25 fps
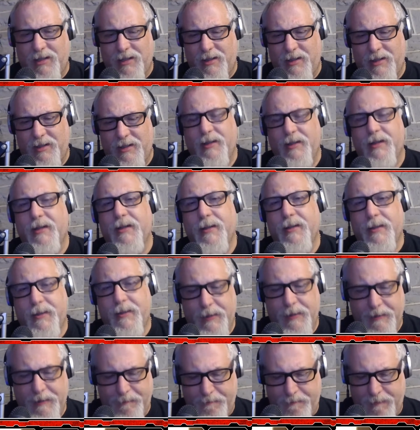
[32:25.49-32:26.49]
Yes,
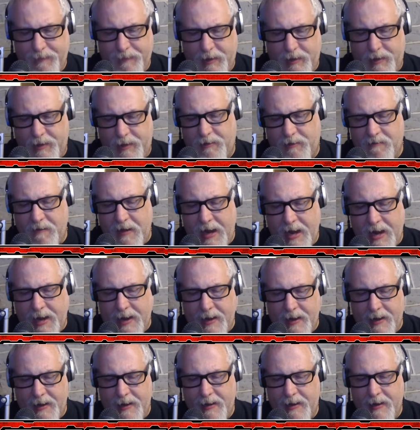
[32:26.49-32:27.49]
it'll be in the feed
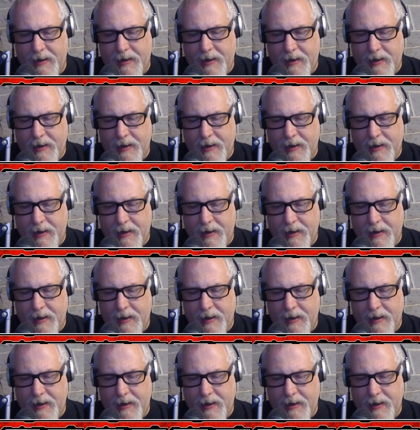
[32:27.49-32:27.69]
this month.